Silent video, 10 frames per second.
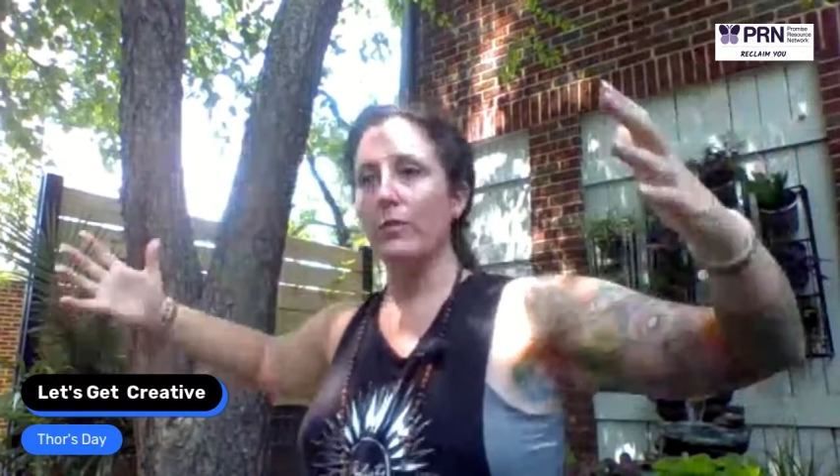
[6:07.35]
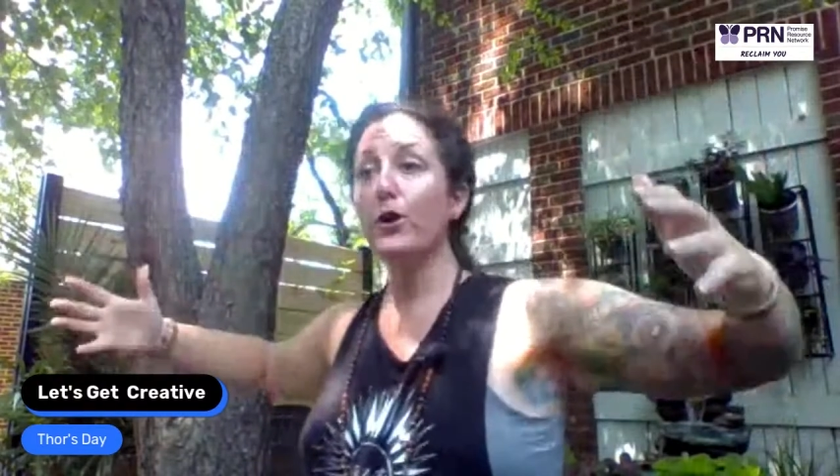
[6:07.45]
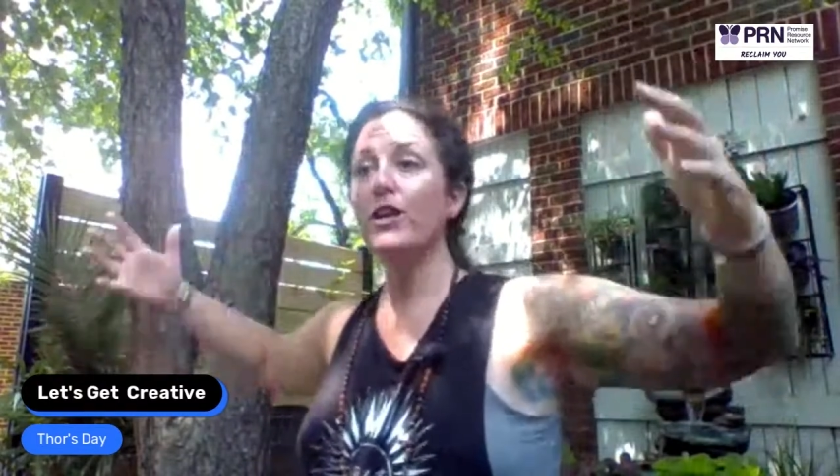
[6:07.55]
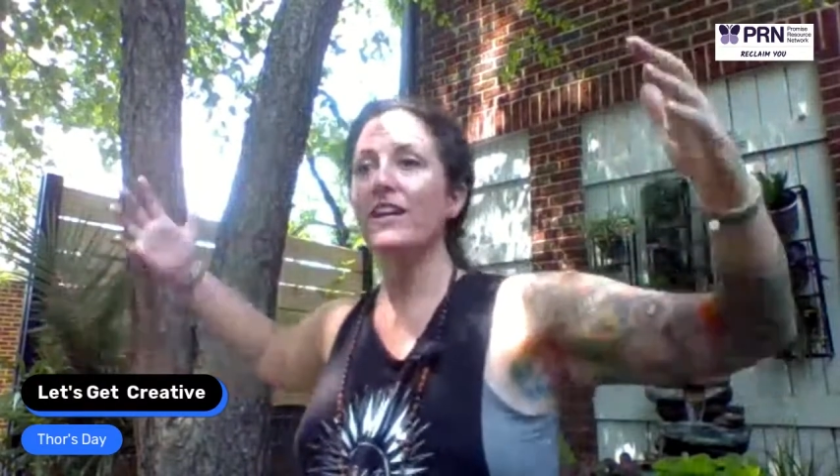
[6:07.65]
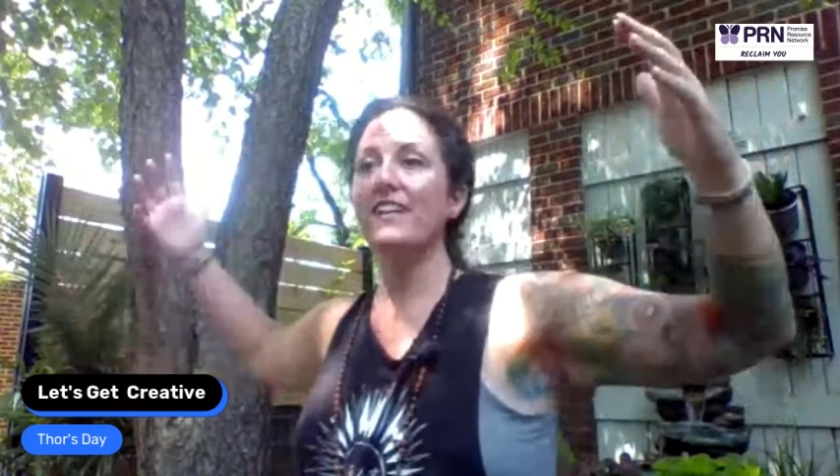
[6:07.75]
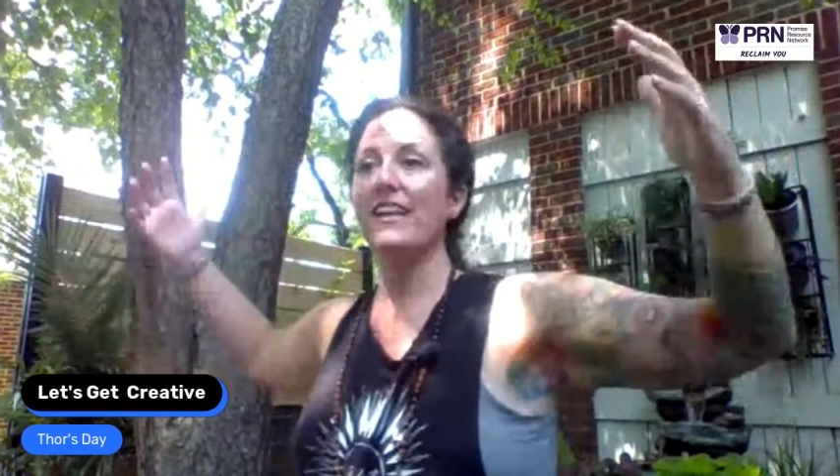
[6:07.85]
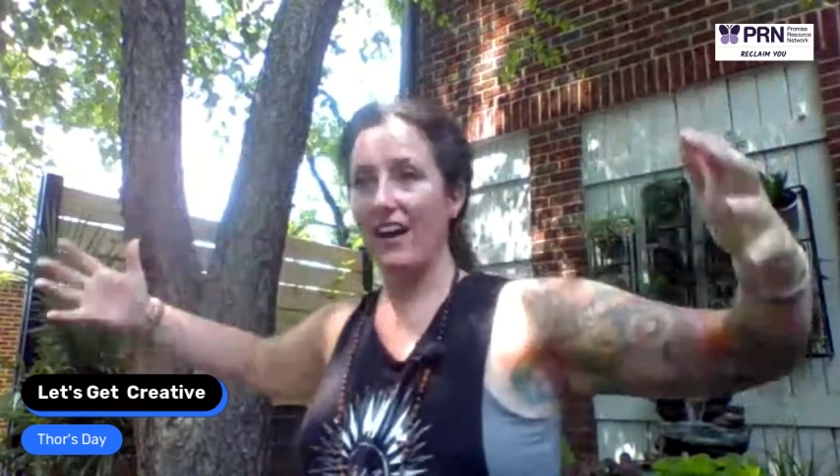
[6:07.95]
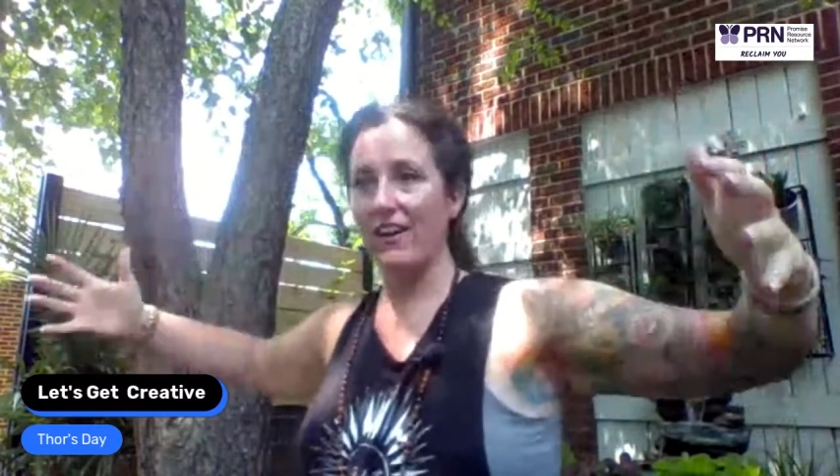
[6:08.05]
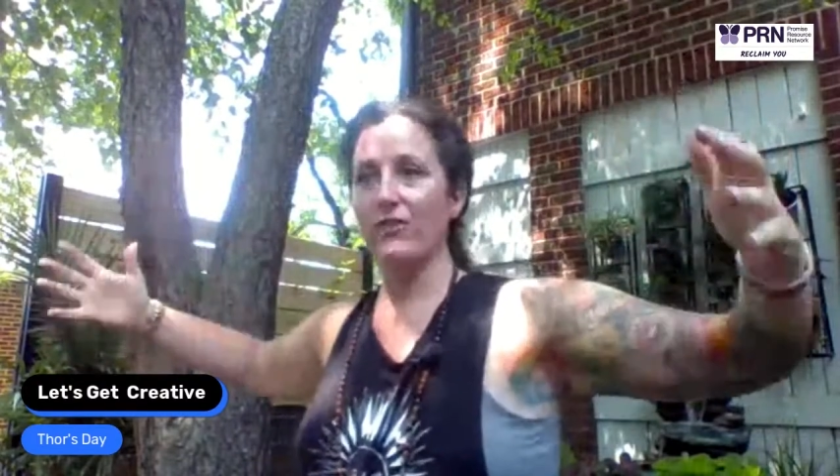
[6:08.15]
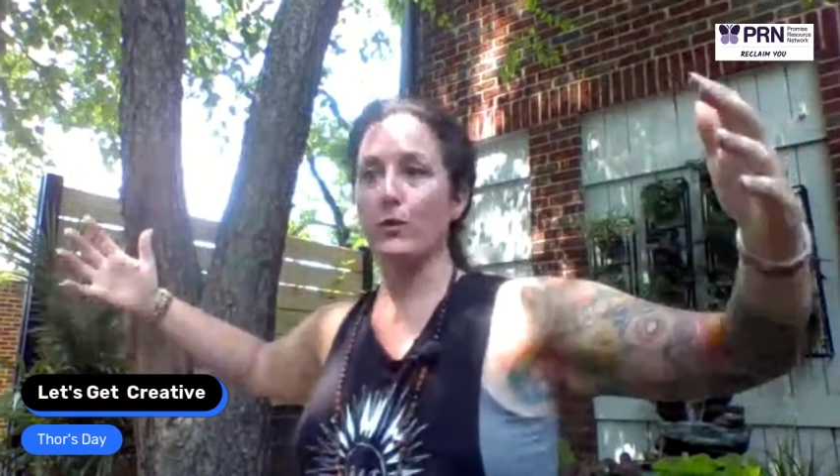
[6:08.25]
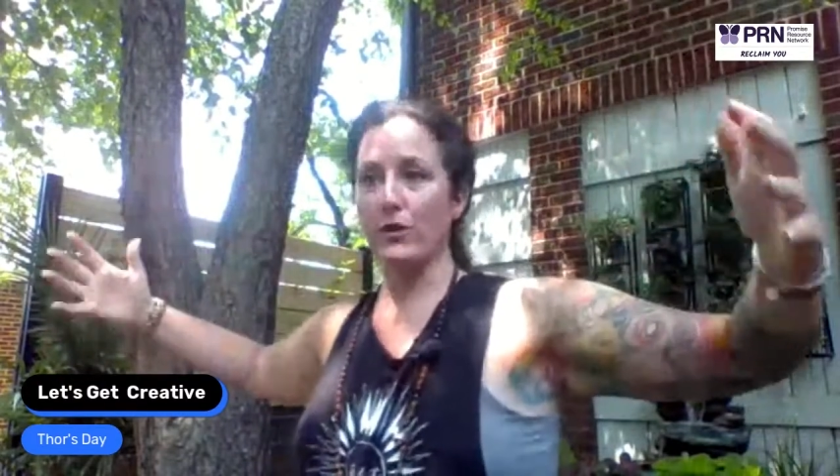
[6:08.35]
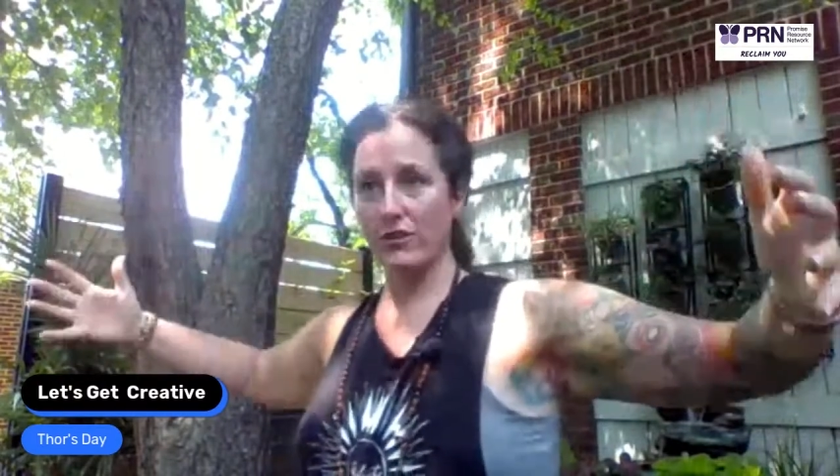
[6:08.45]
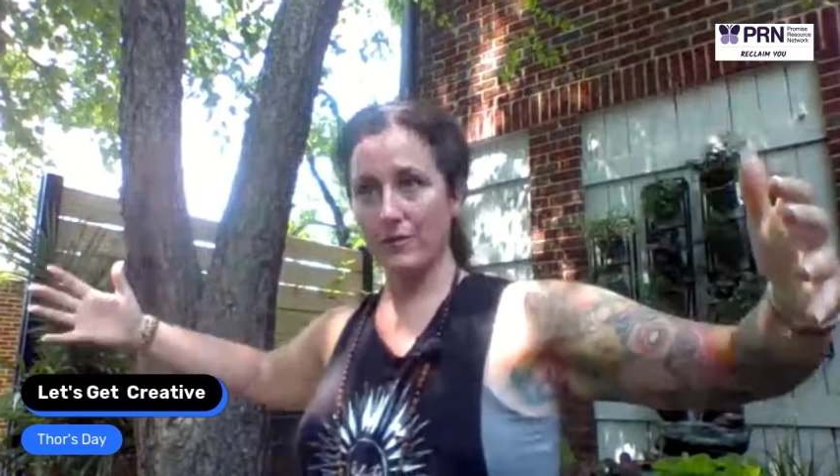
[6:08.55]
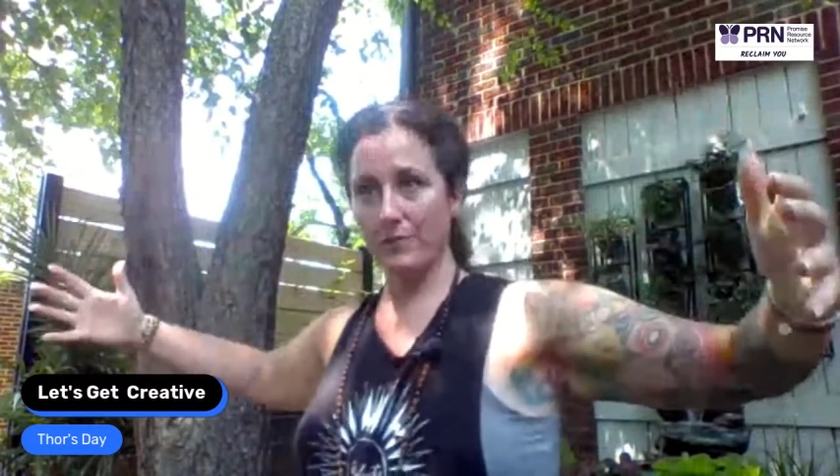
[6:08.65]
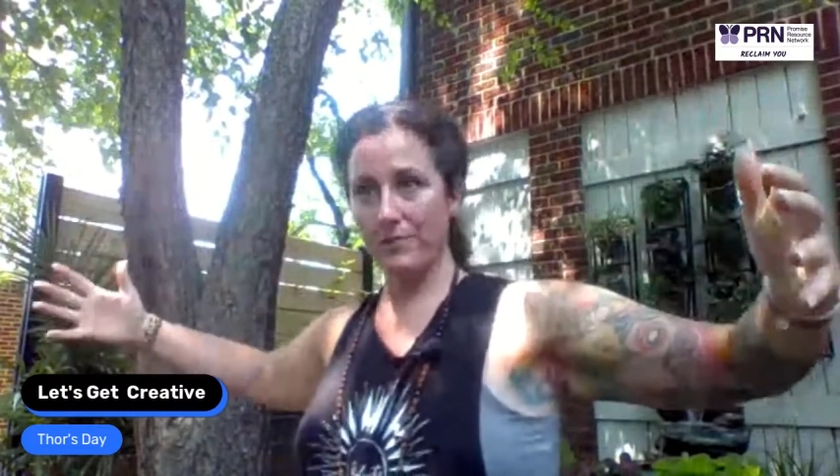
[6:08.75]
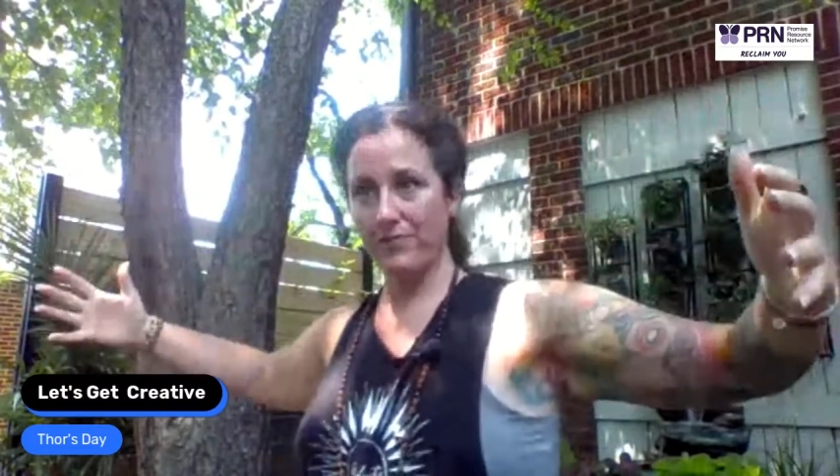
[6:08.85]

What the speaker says: put it out in the world.